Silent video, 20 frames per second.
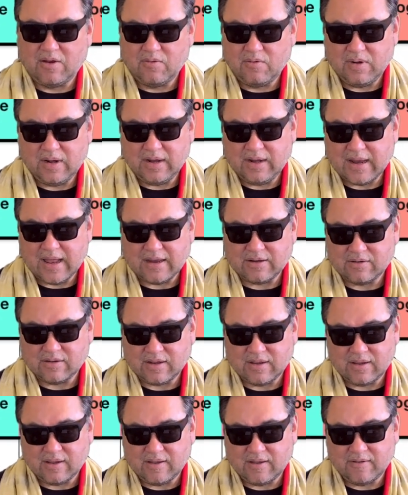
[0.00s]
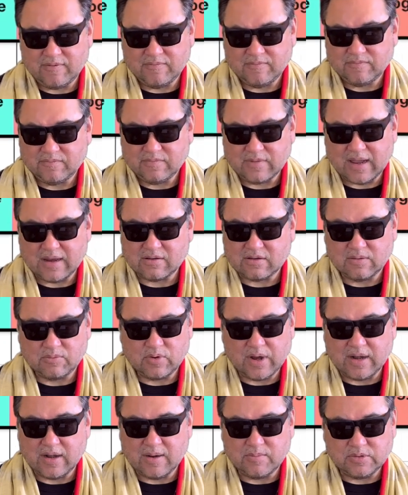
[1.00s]
really not uh, not some
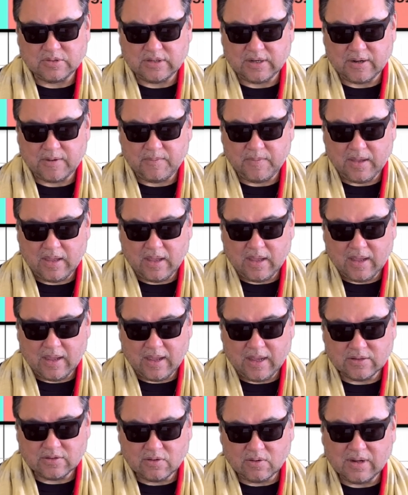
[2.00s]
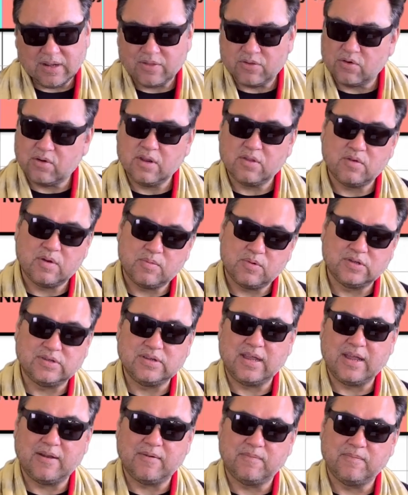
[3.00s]
great numbers here. It's only thirty-three
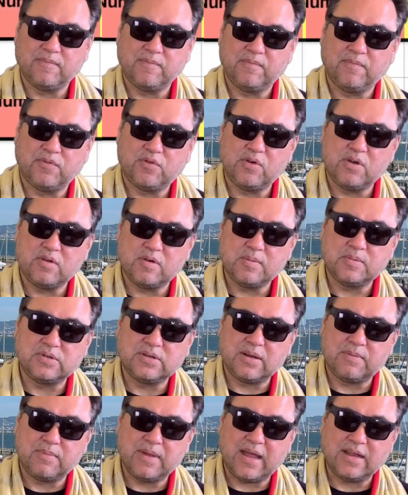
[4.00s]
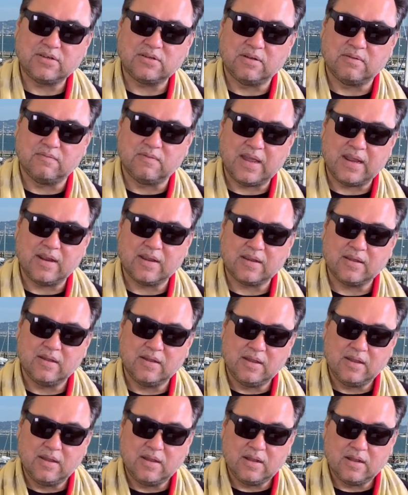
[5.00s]
percent, thirty-three percent match in Vedic
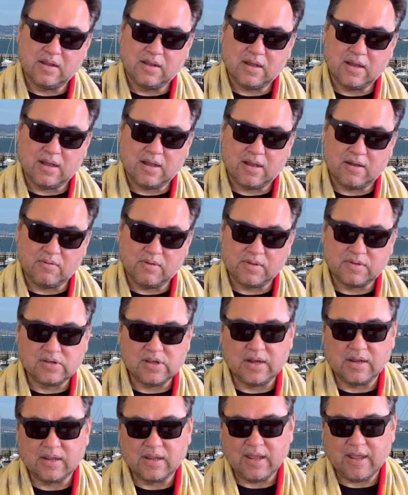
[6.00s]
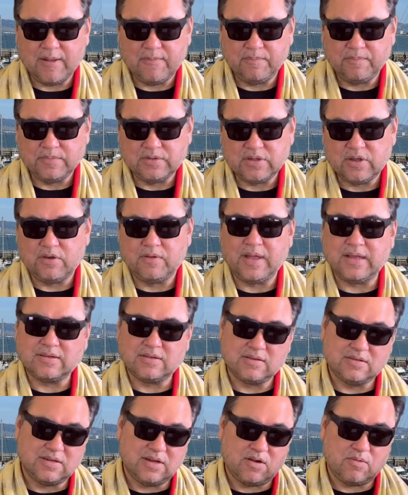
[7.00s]
uh, with Jennie Kim, so that's
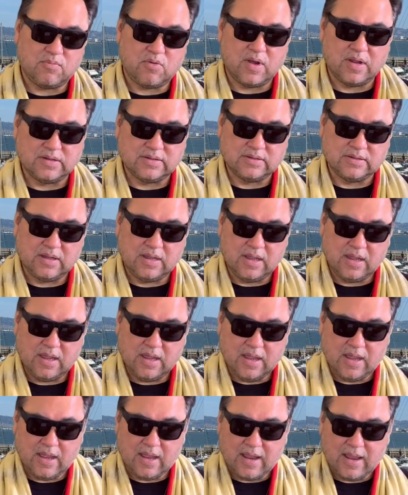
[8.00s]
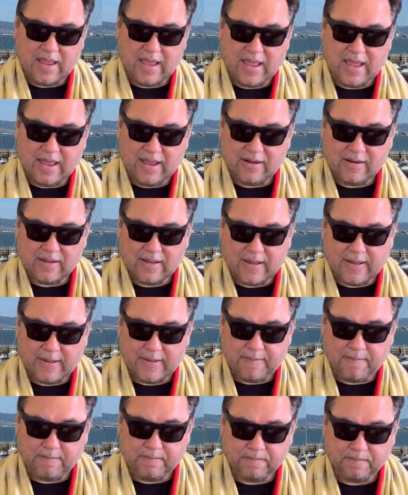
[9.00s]
zero points. And
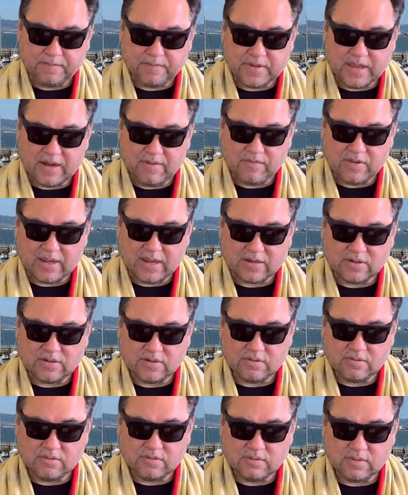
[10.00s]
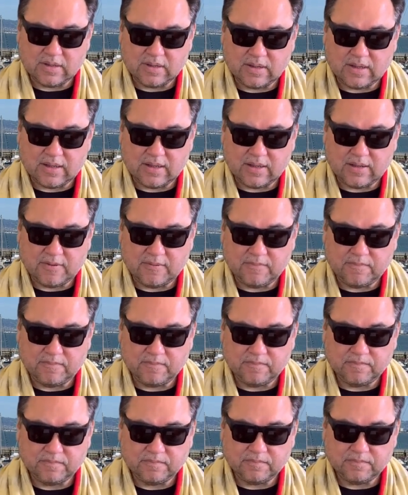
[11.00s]
um, then if you get to
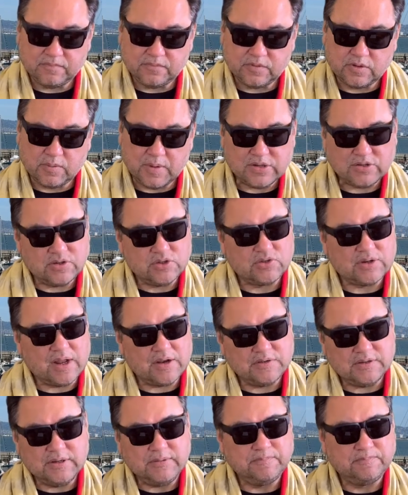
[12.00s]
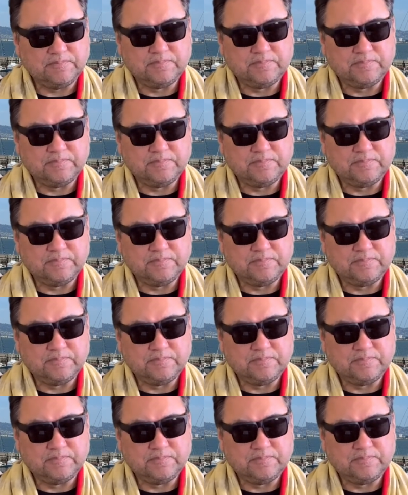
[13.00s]
um, the Western astrology,